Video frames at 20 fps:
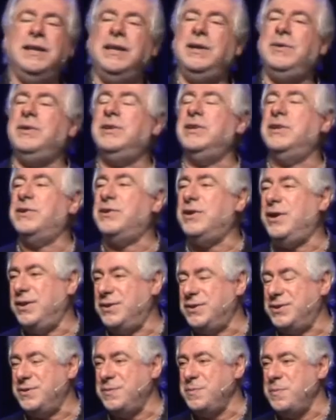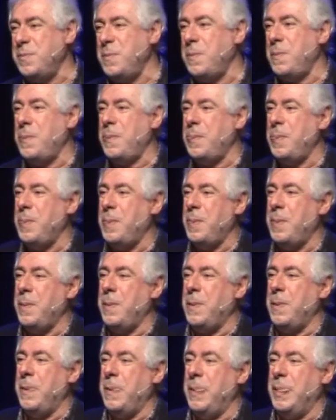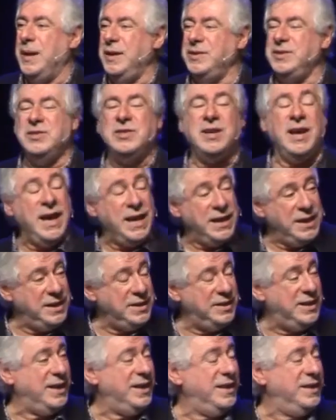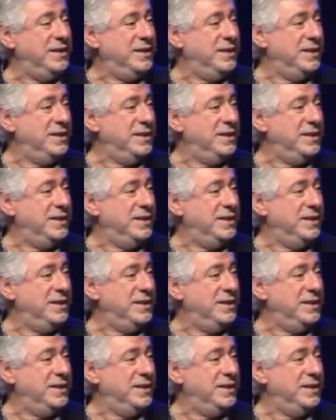there on a cross, as he's hanging there,